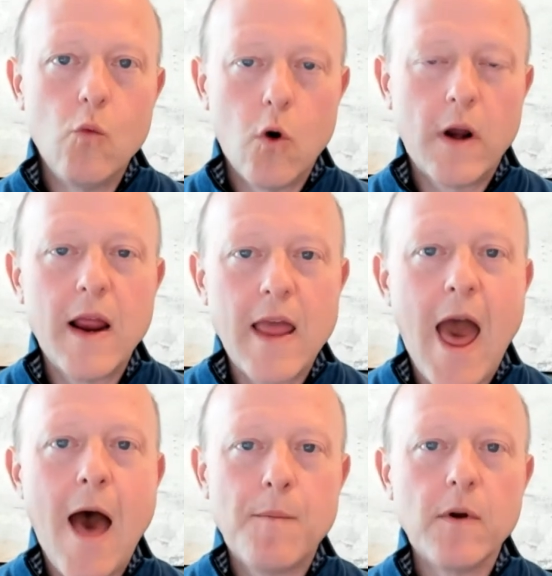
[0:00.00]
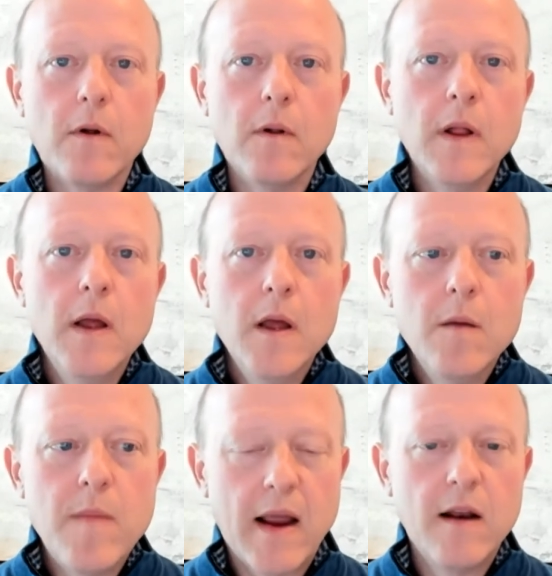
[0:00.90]
working capital
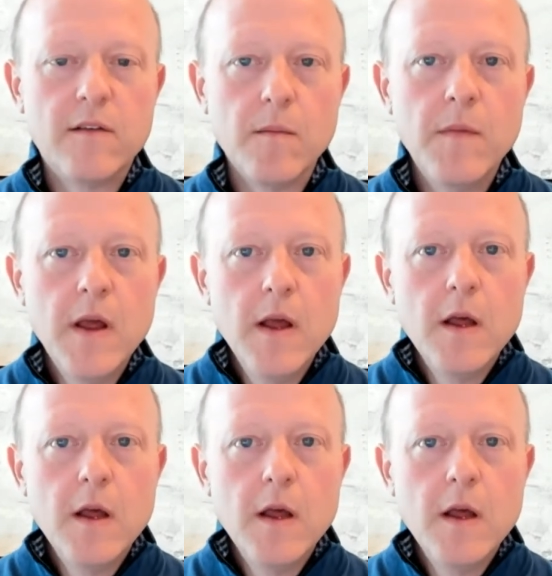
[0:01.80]
mechanism,